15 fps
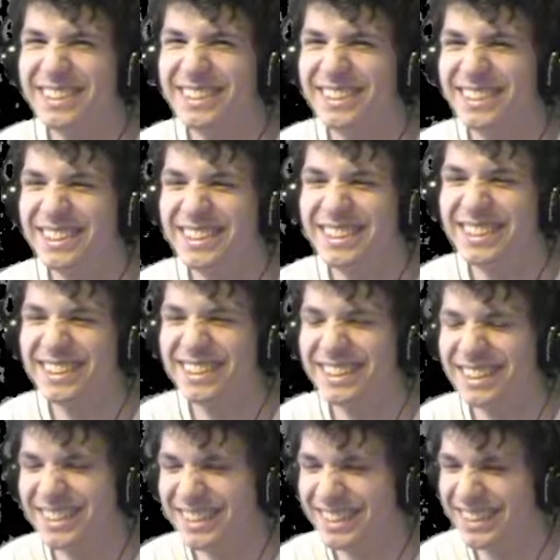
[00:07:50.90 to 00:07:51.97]

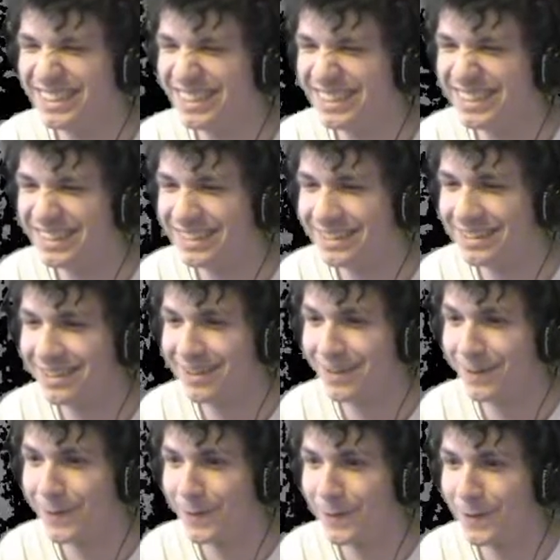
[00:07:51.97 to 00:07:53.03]

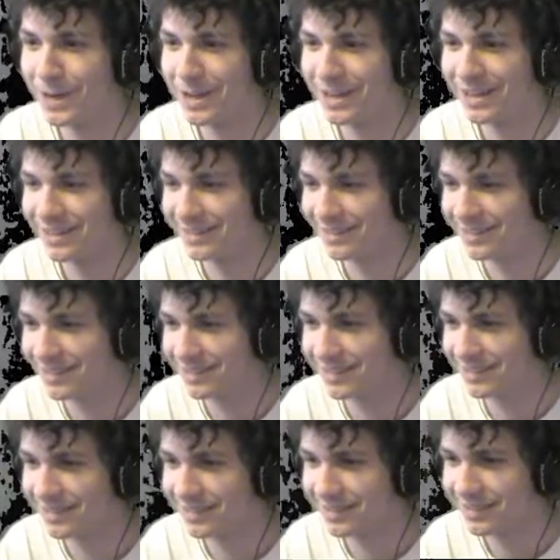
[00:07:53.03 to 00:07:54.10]

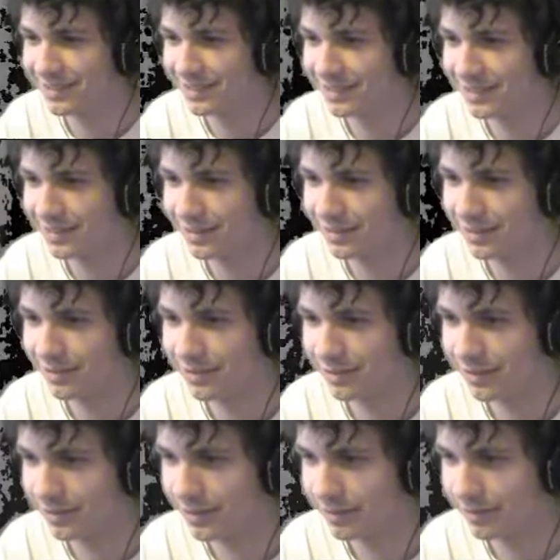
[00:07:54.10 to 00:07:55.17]
(silent)